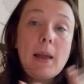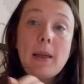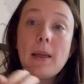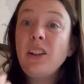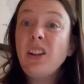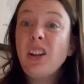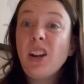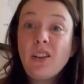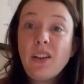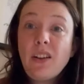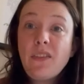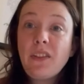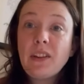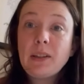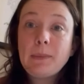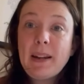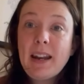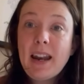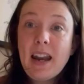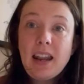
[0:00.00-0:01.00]
if
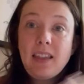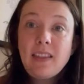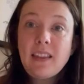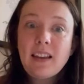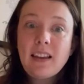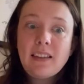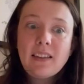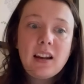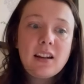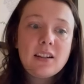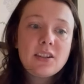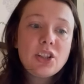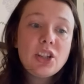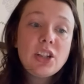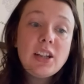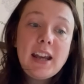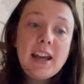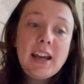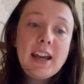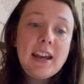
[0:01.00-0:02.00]
there's been anything in the last
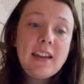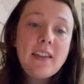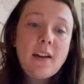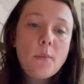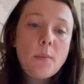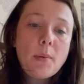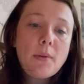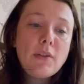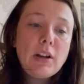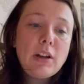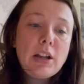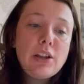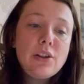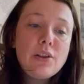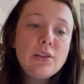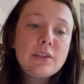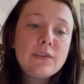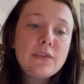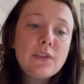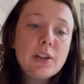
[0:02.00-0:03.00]
year, that would be really
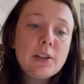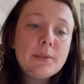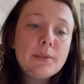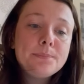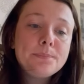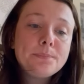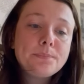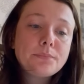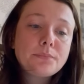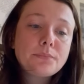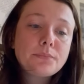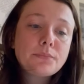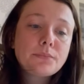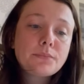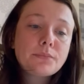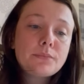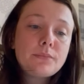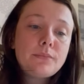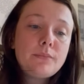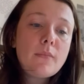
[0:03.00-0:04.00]
useful.
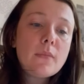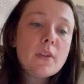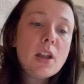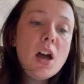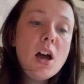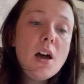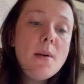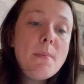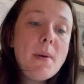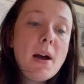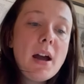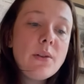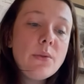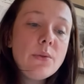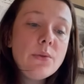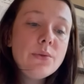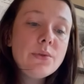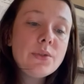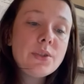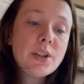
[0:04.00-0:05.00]
I
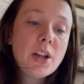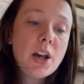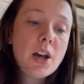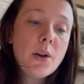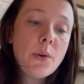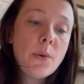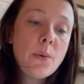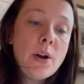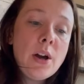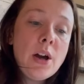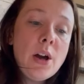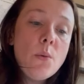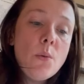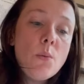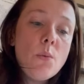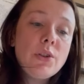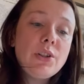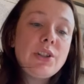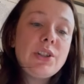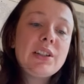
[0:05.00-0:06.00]
also
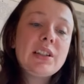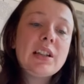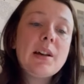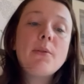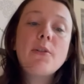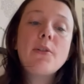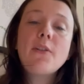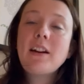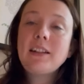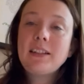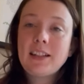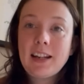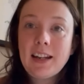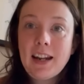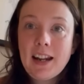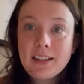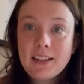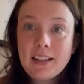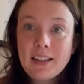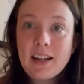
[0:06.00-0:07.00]
want to summarize the
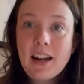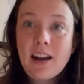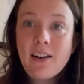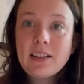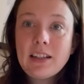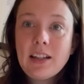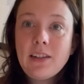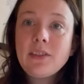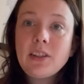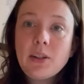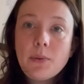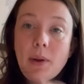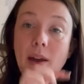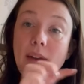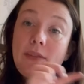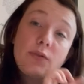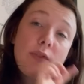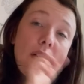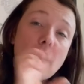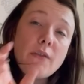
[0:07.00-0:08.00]
connecting narrative. So we
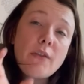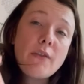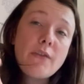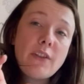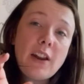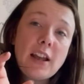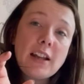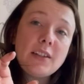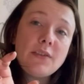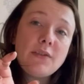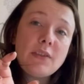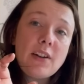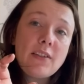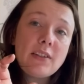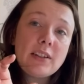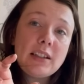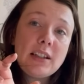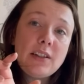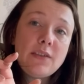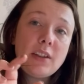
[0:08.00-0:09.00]
have to write a reflective
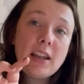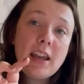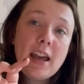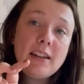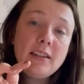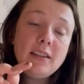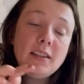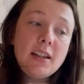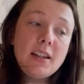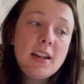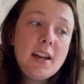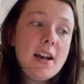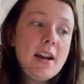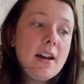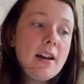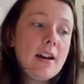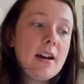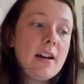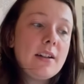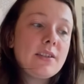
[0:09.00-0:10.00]
narrative at the end,
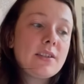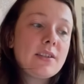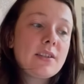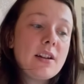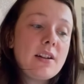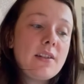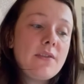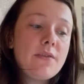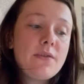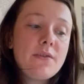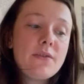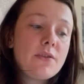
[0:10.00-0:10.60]
just kind of,